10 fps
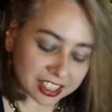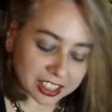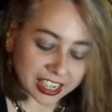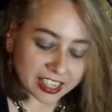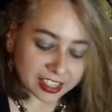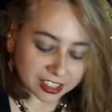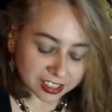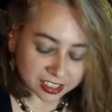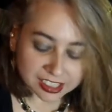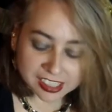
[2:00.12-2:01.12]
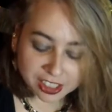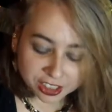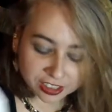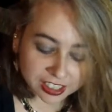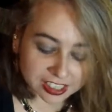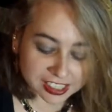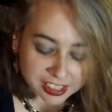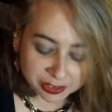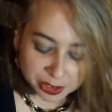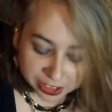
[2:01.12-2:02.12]
Okay, so he
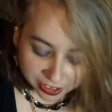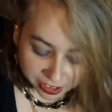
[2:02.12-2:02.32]
sent me a